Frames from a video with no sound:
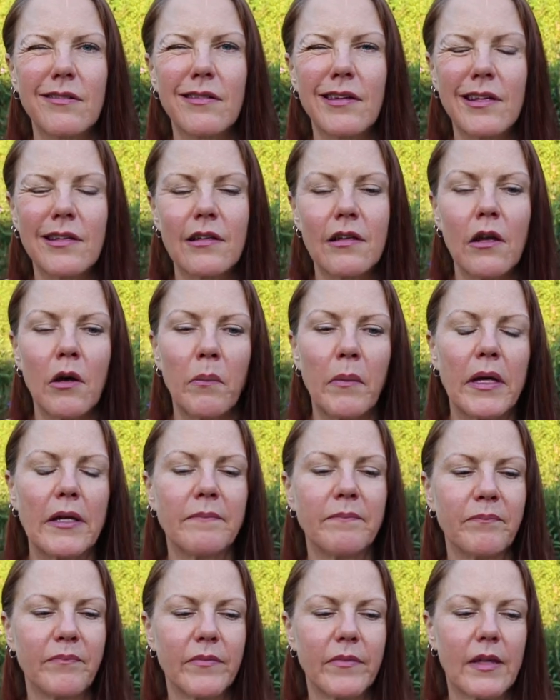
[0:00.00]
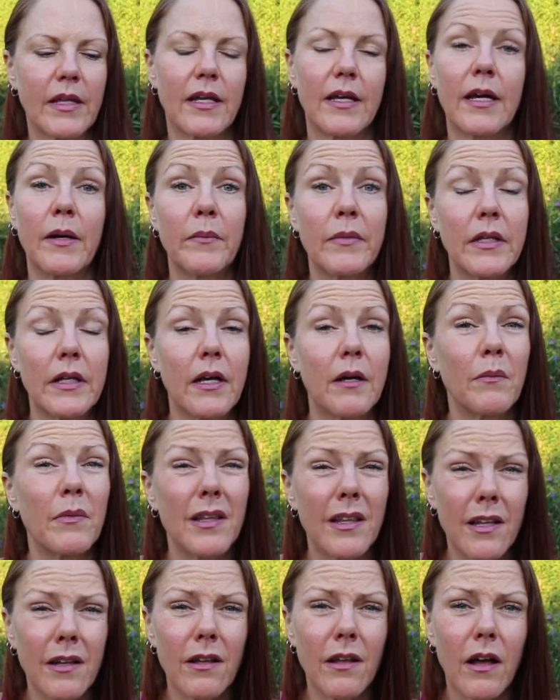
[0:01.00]
get to know me. I'm a
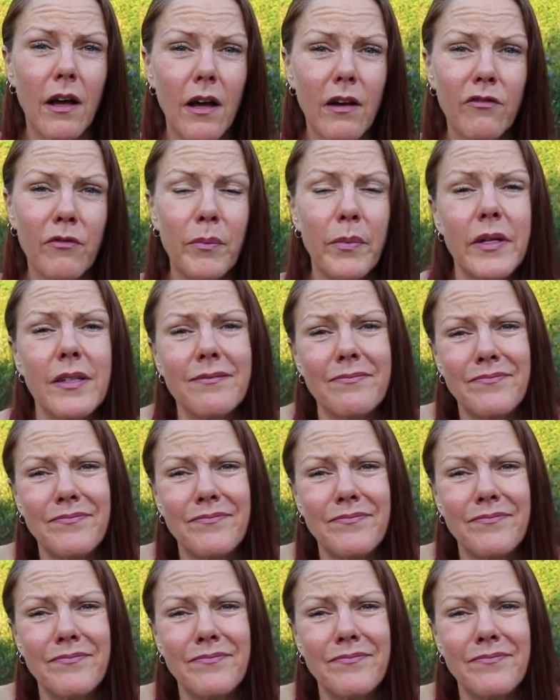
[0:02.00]
little off, but